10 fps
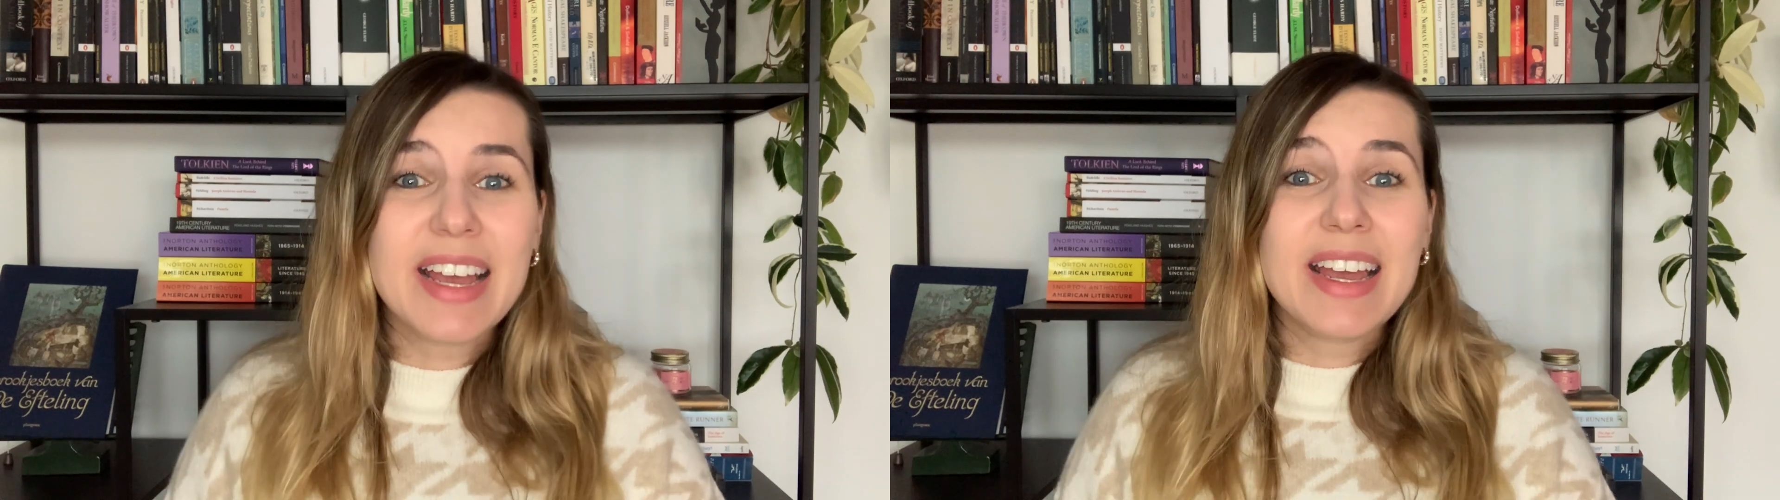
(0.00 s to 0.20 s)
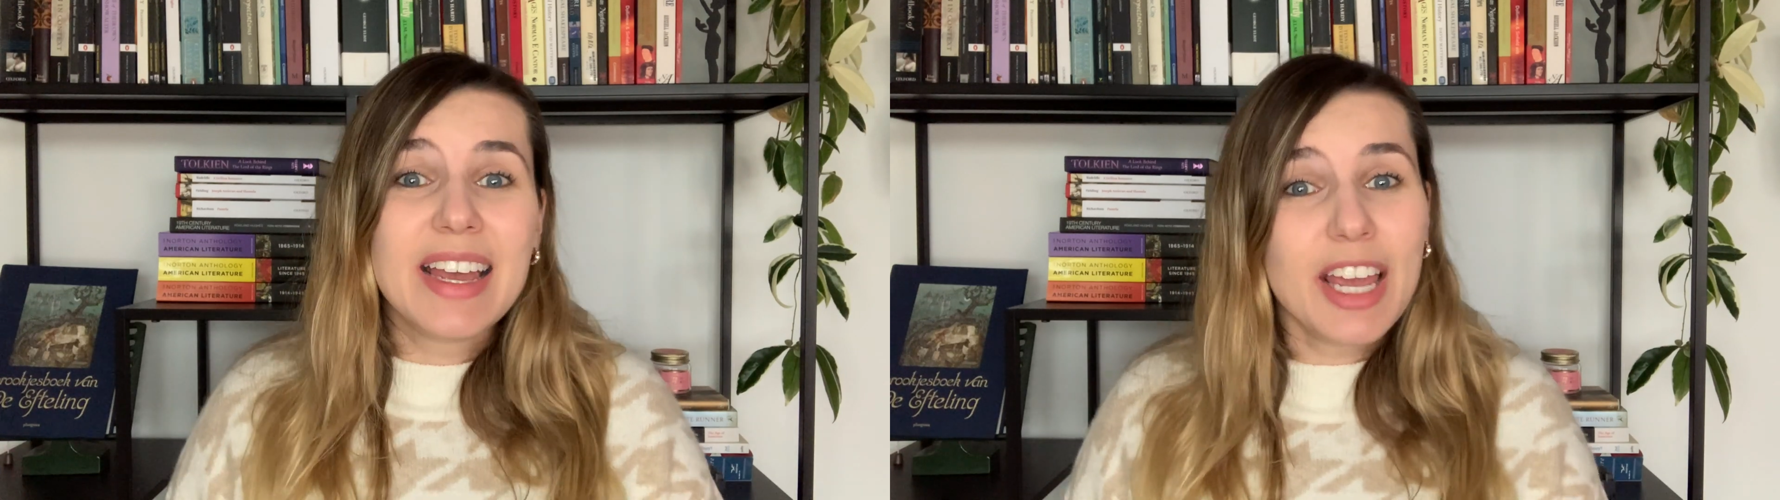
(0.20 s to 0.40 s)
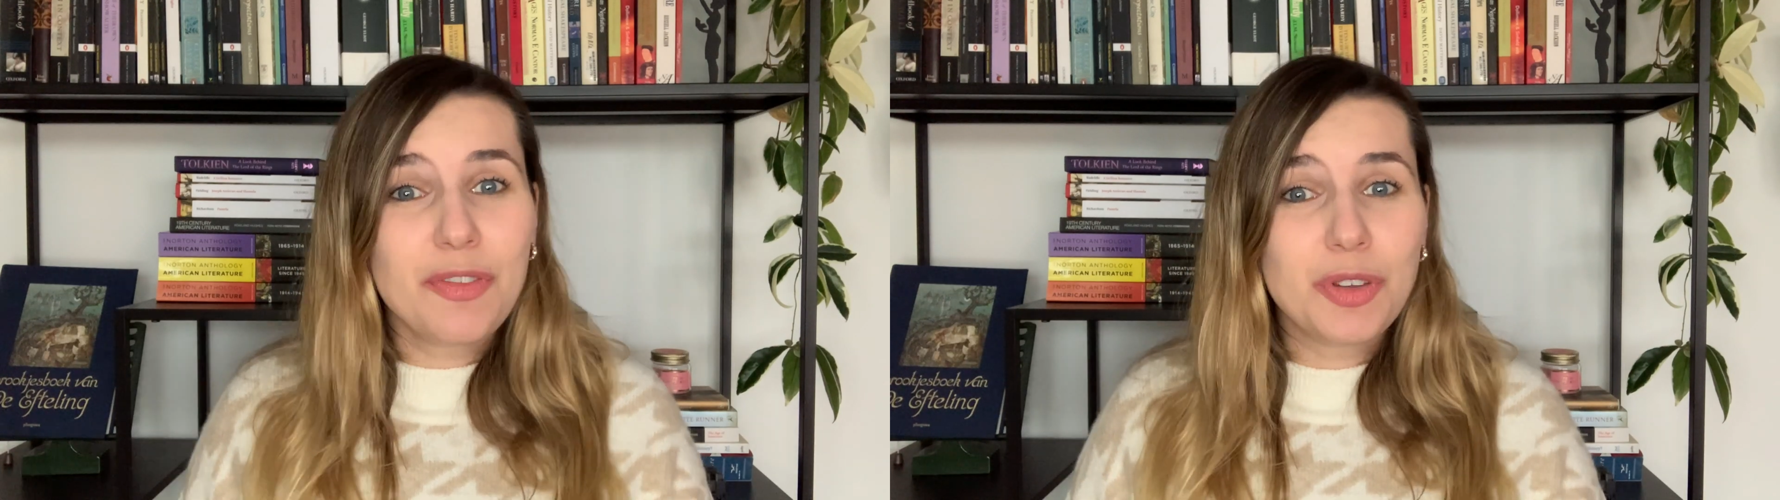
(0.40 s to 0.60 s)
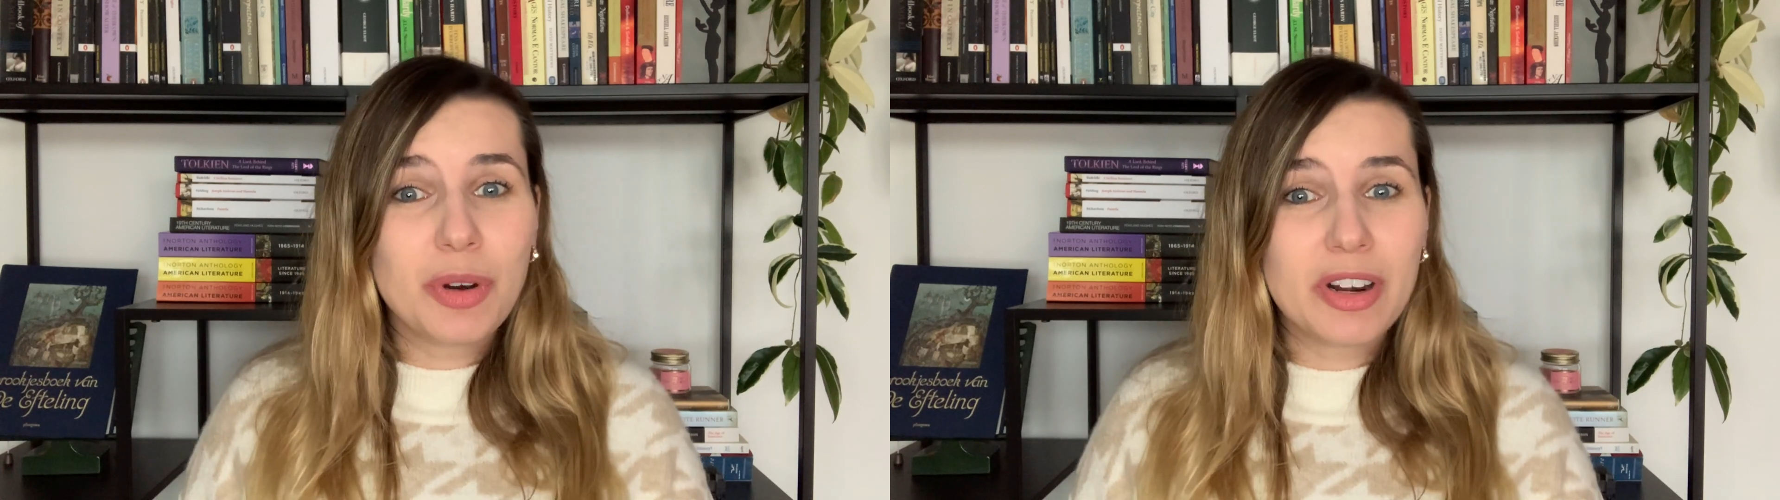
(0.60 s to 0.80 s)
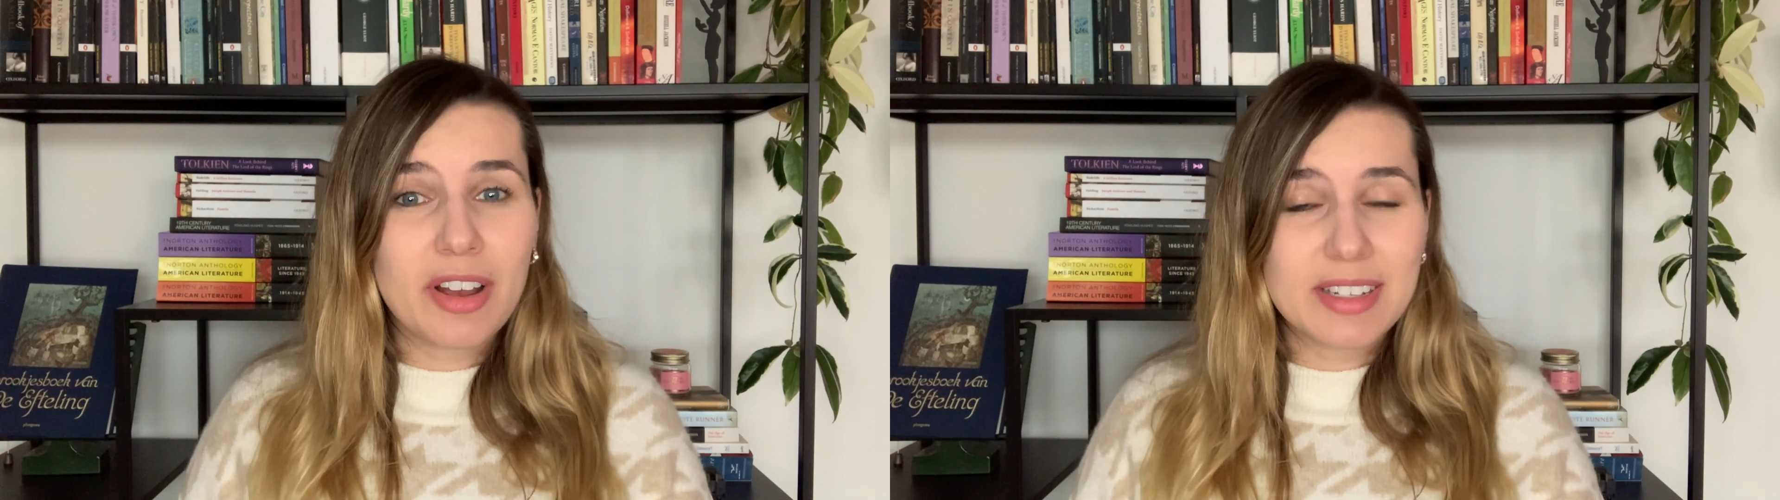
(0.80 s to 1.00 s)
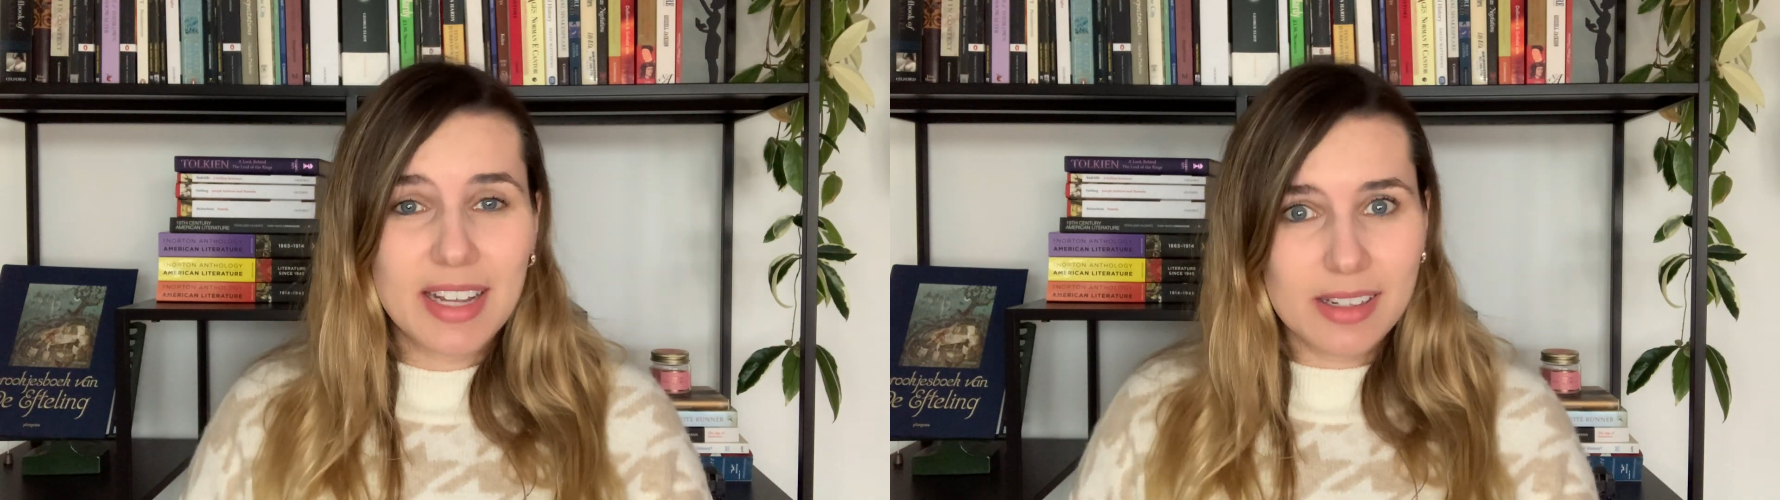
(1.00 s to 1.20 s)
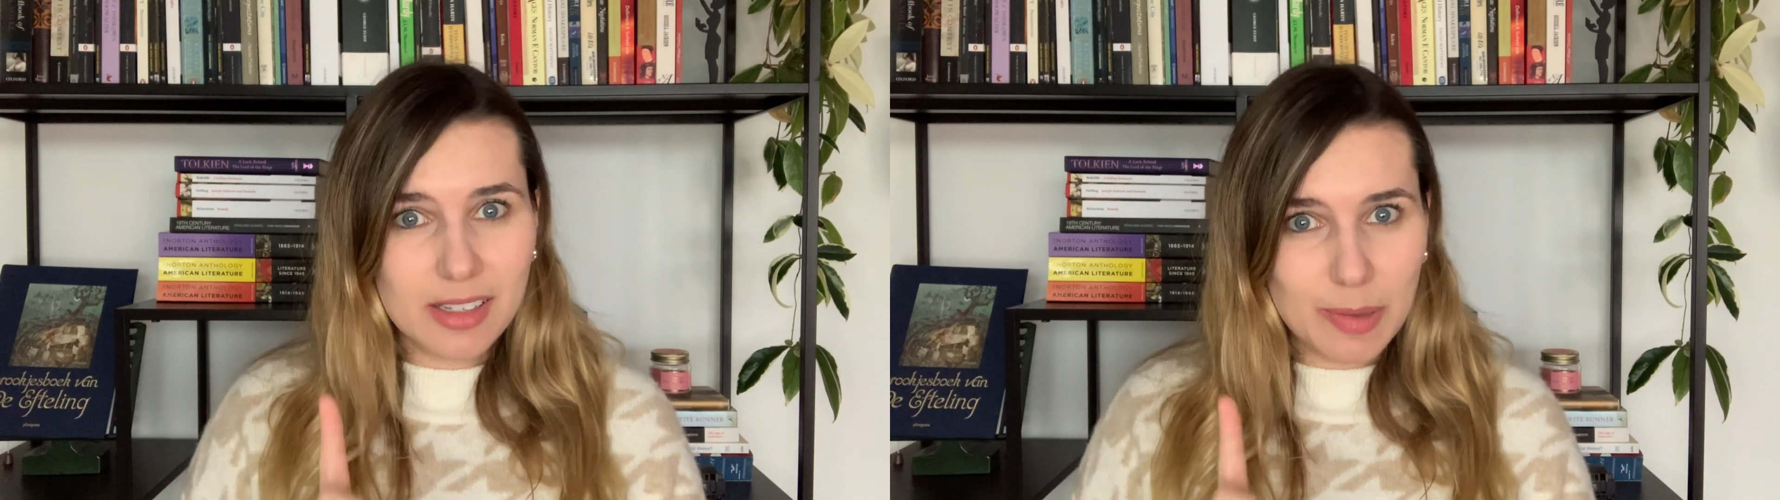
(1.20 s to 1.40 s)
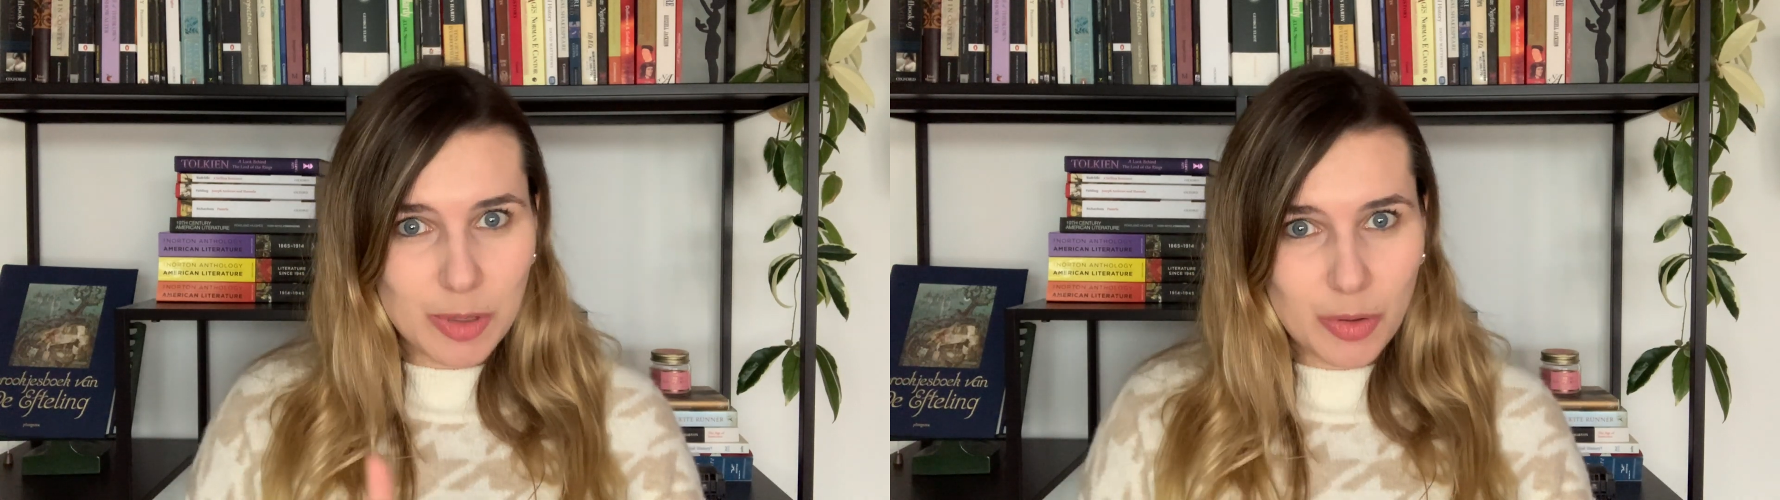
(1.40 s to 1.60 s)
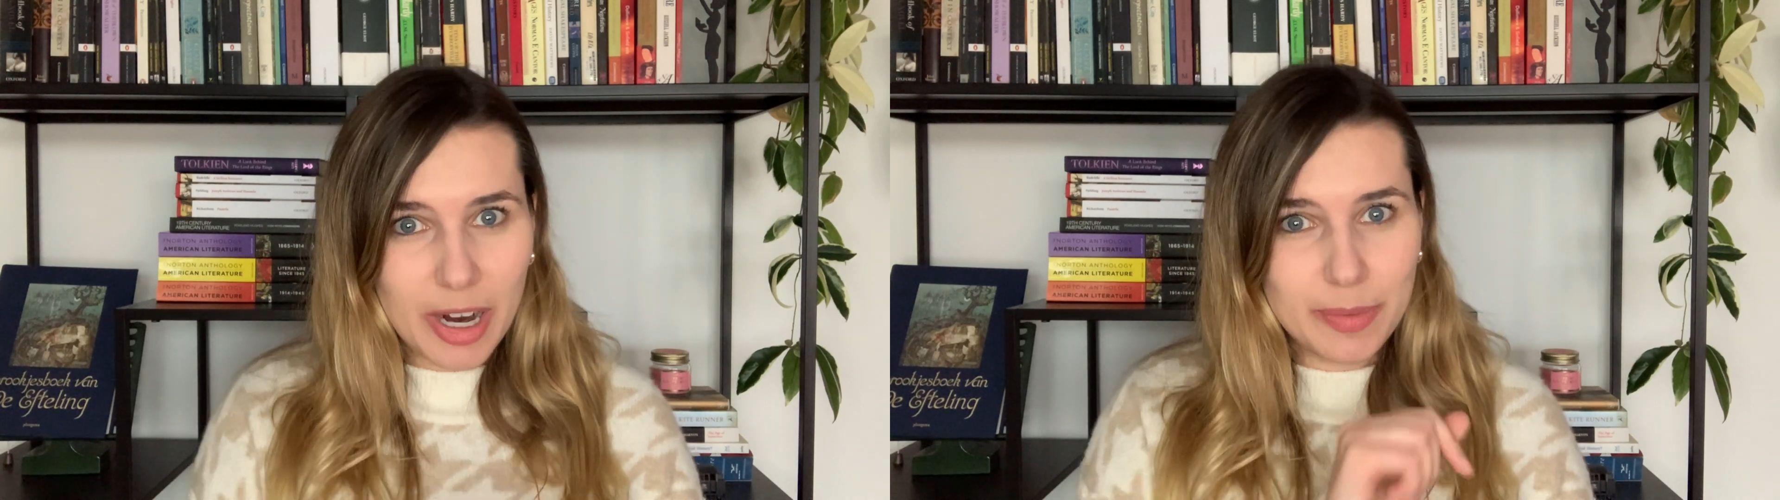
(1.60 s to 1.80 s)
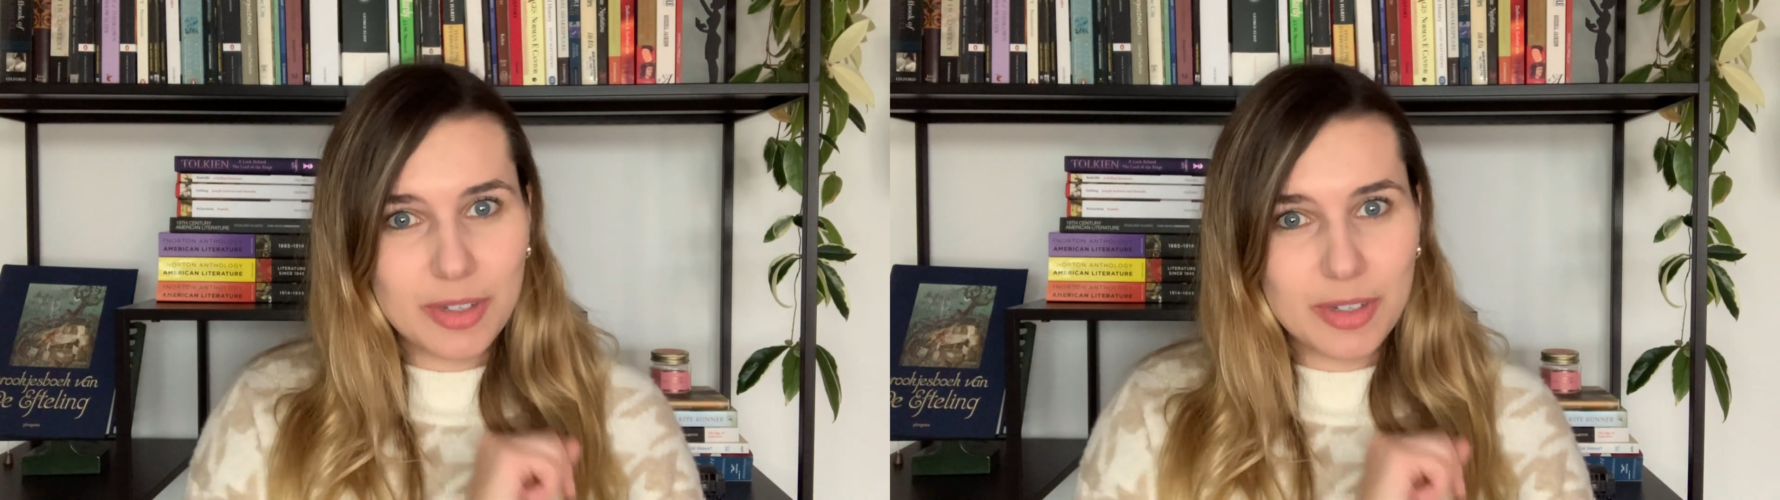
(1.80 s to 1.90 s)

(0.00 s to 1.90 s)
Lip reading: If you are not yet subscribed